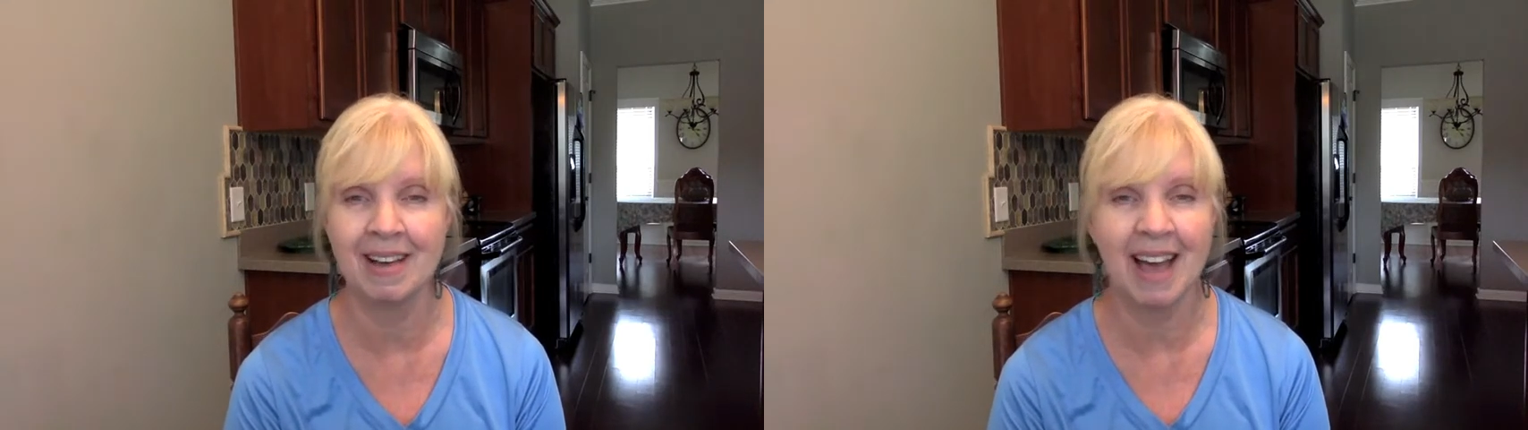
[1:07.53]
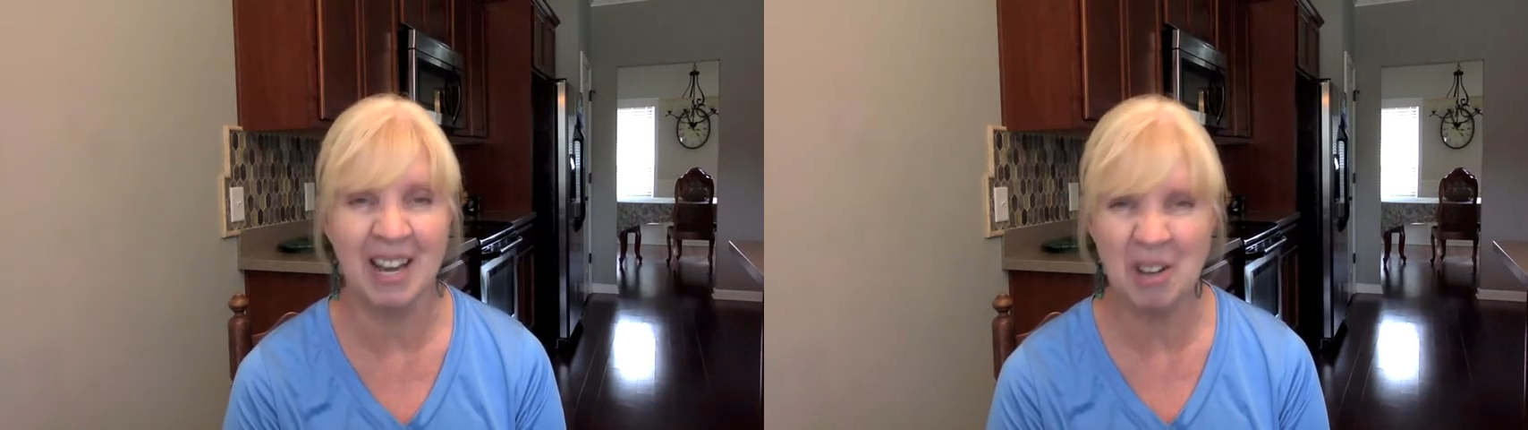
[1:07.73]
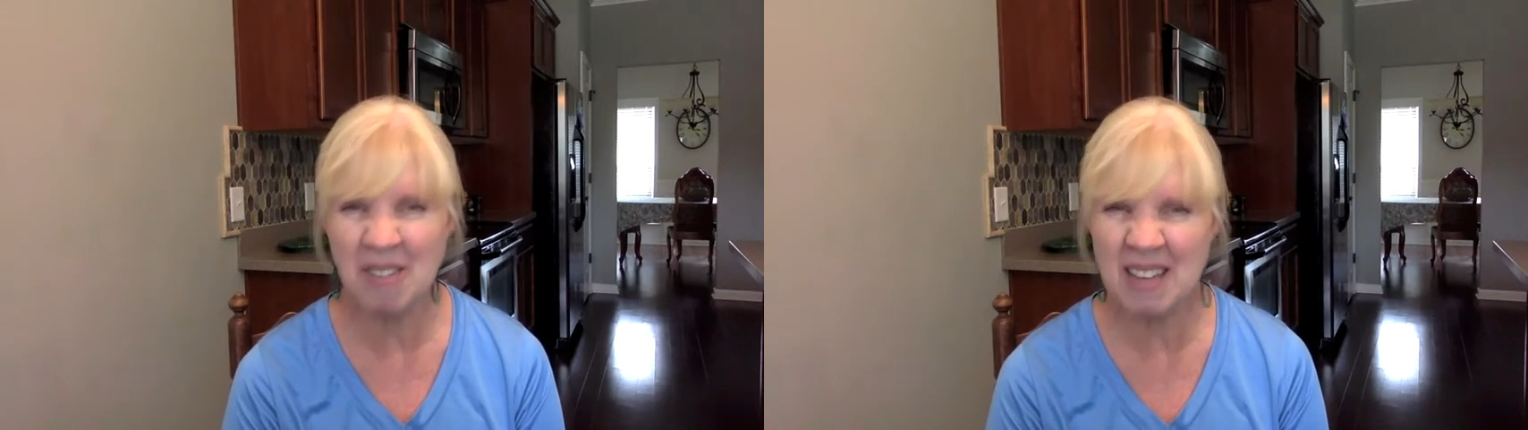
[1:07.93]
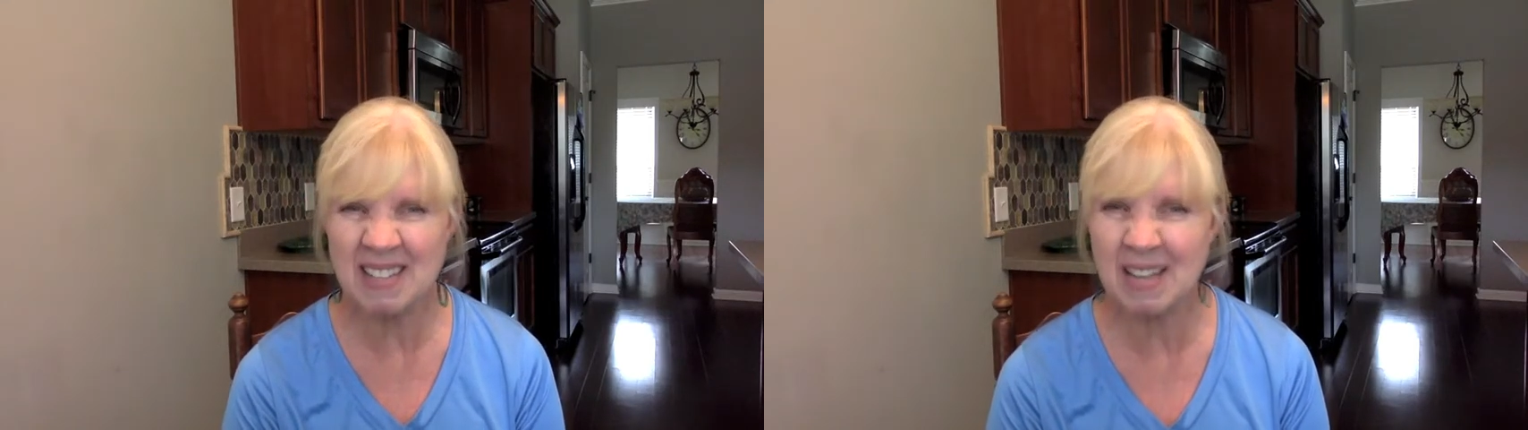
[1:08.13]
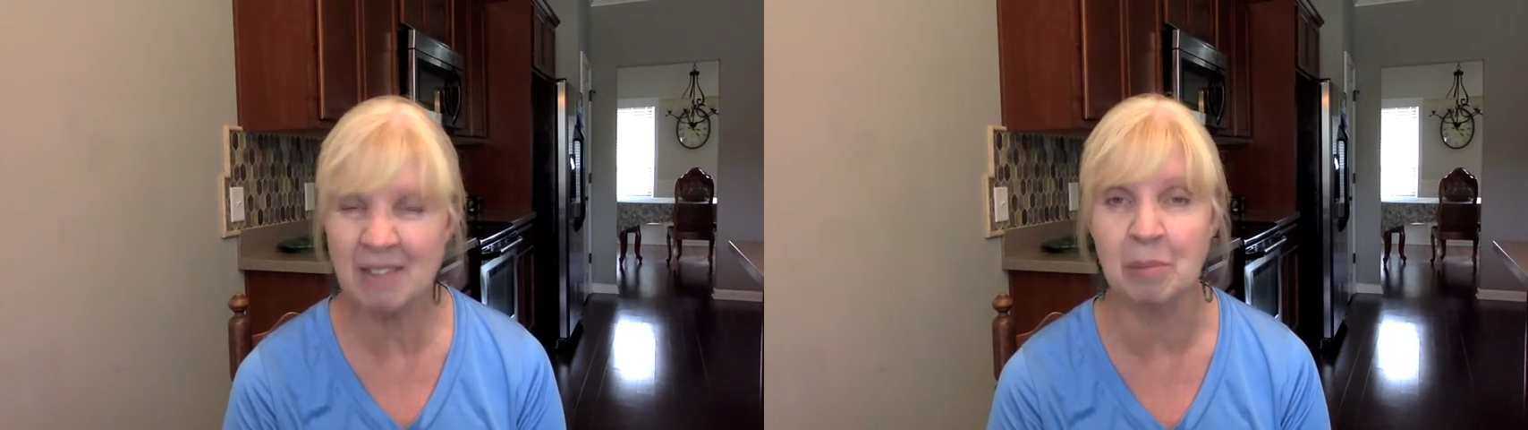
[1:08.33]
I know that
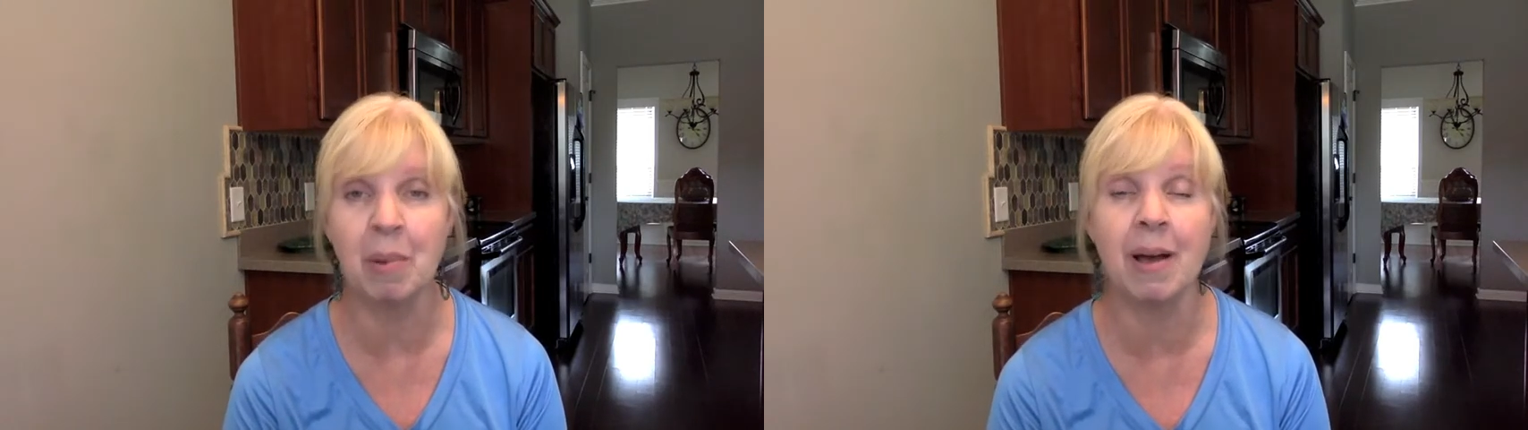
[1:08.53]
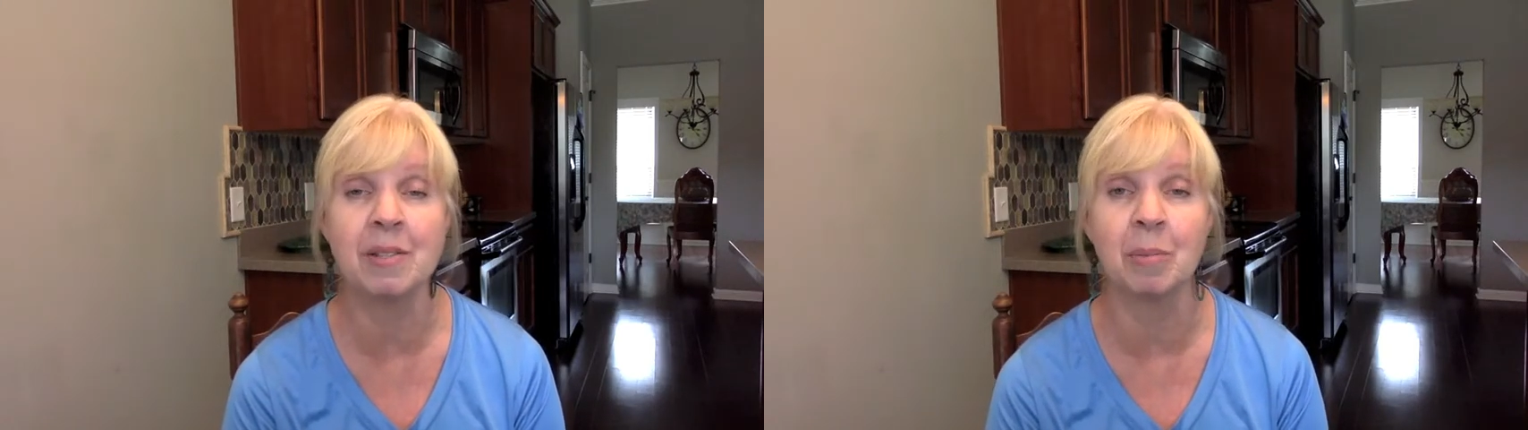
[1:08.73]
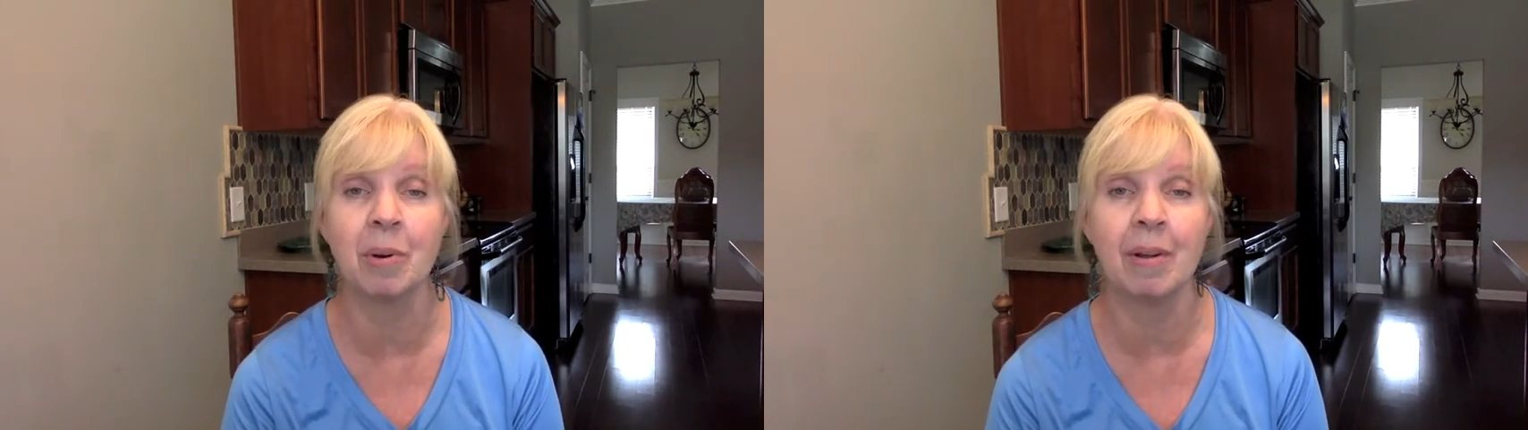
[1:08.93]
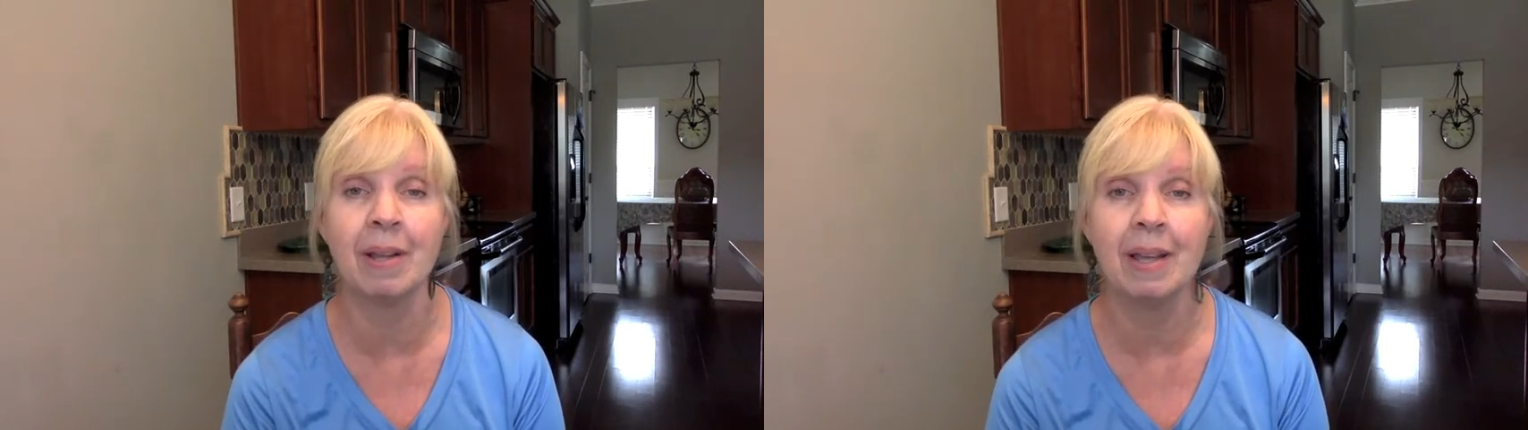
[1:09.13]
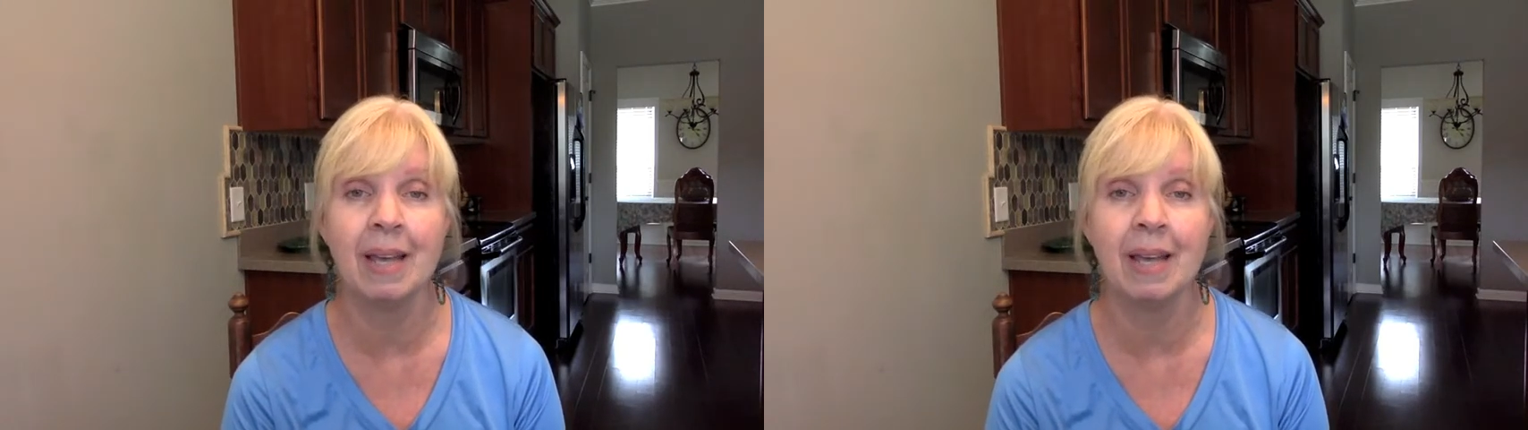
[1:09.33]
sounds impossible,